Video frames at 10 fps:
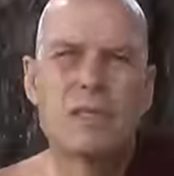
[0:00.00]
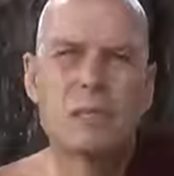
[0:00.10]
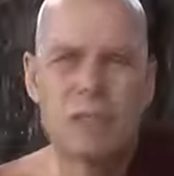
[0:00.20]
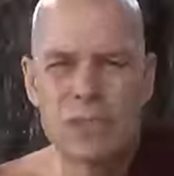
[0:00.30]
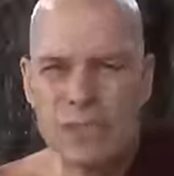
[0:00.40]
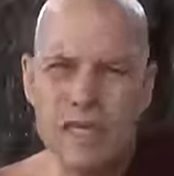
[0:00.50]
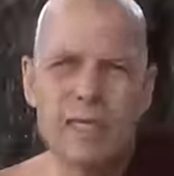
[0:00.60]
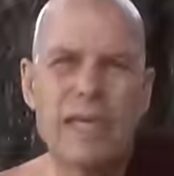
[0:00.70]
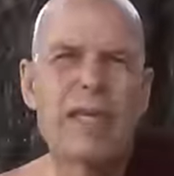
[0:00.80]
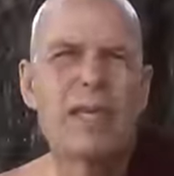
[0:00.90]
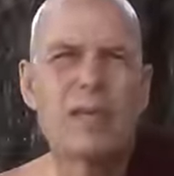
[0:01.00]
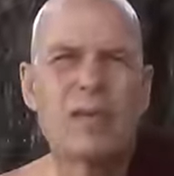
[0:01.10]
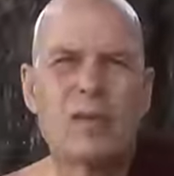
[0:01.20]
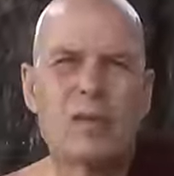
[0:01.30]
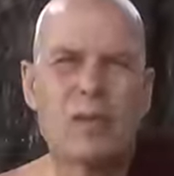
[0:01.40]
but still they,
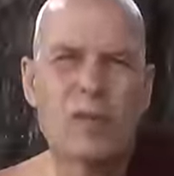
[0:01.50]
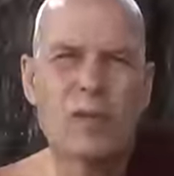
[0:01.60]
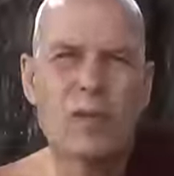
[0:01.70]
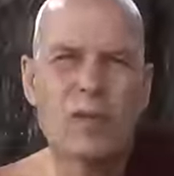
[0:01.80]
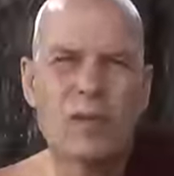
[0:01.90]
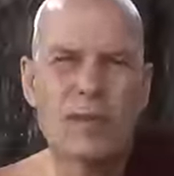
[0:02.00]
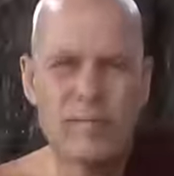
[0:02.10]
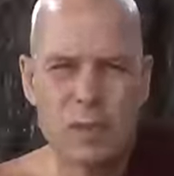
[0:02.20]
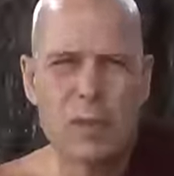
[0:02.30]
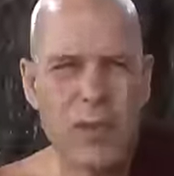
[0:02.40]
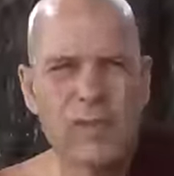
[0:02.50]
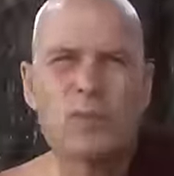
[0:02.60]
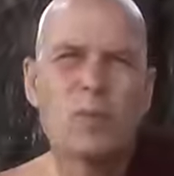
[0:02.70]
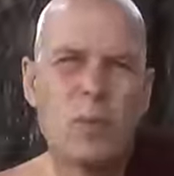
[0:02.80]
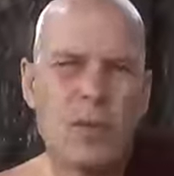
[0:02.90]
there's a price
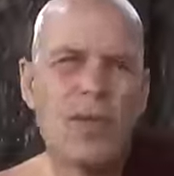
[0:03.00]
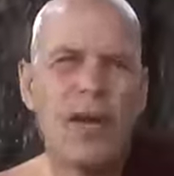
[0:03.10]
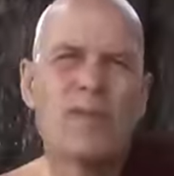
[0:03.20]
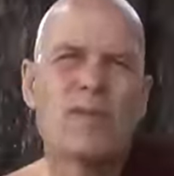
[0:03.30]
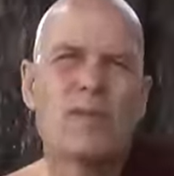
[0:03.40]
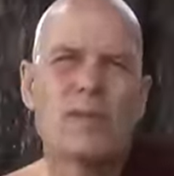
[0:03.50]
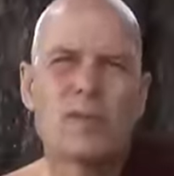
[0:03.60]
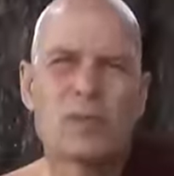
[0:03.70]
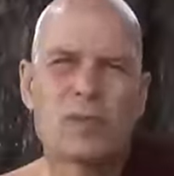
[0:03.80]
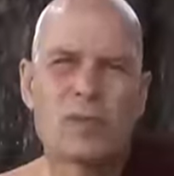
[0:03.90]
to pay afterwards.